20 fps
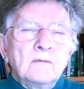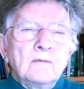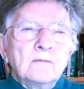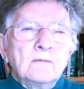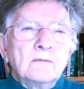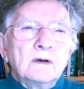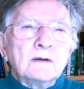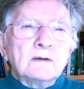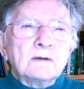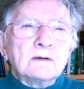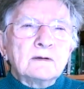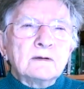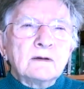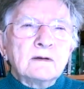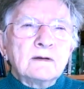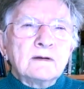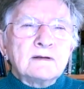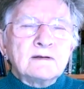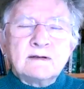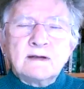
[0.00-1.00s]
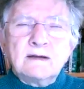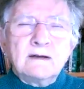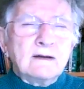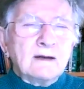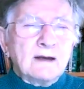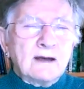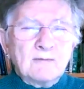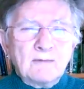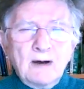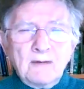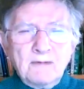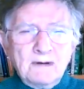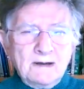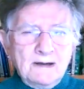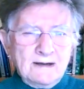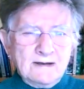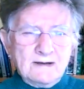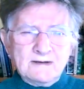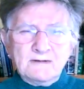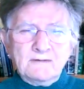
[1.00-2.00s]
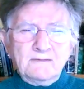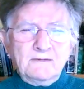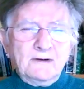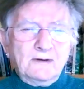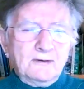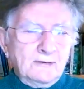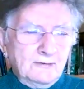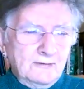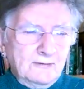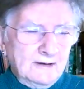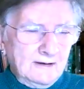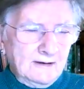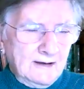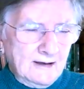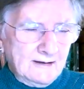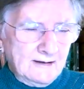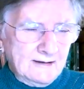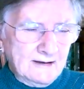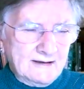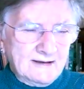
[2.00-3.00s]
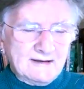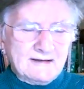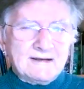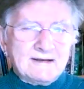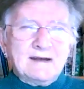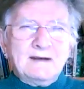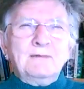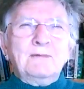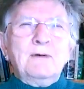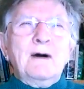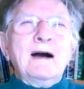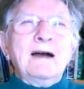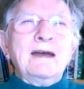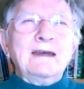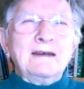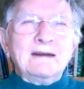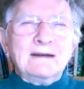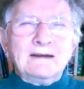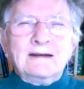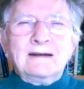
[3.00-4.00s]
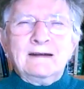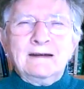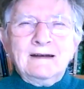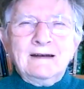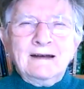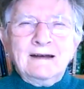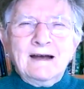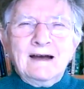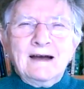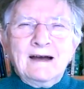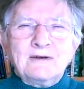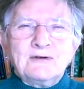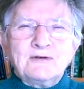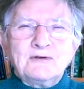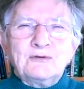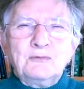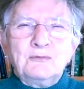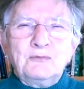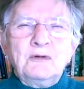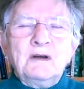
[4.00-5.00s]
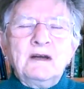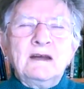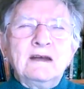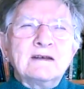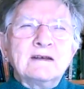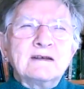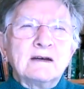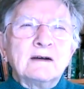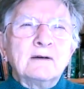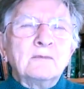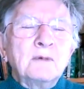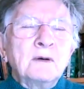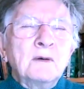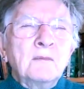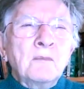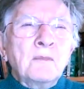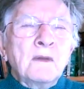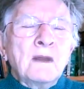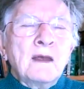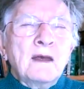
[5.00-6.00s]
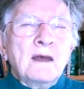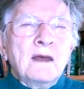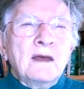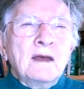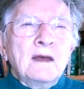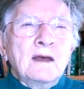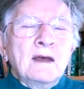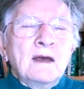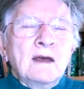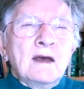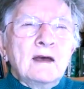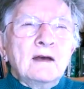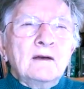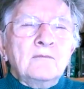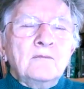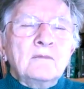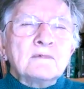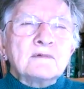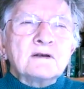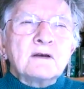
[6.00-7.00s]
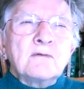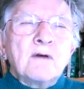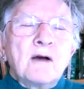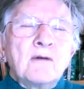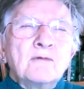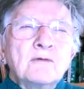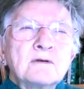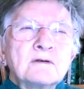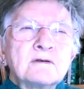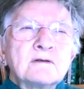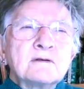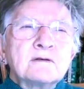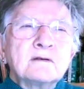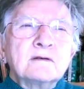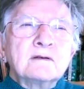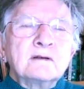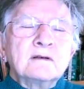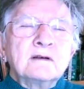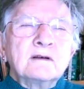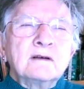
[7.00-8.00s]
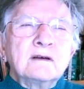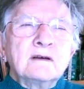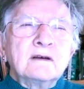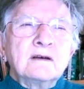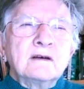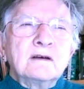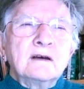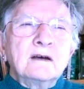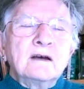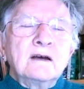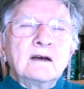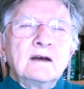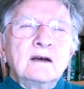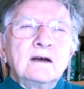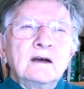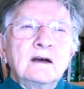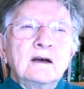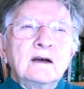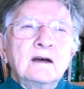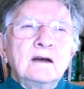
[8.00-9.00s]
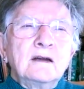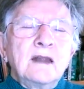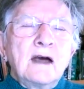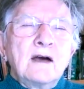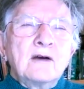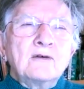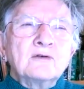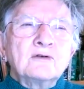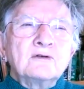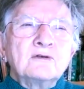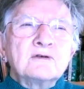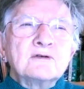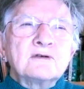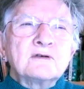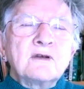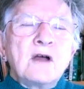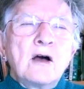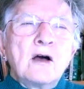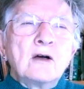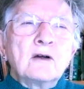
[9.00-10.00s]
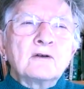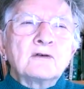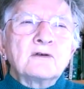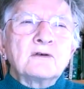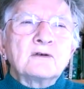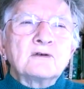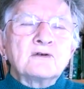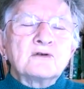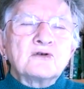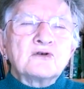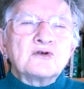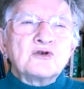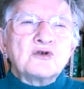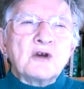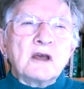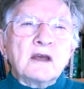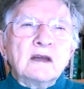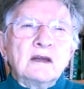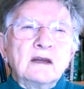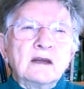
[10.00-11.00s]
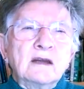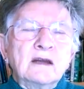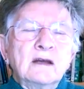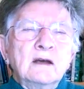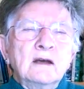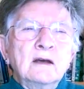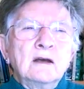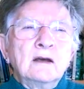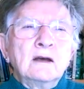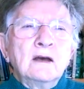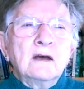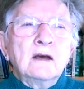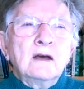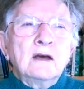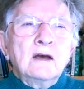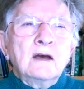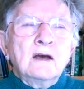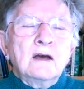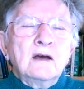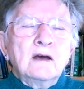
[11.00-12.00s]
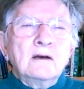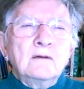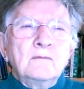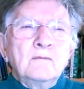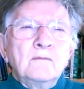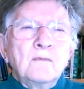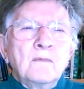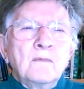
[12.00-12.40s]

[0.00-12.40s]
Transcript: But this didn't come up in interview, and I didn't see why I should bring it up. So I was allowed to start training. I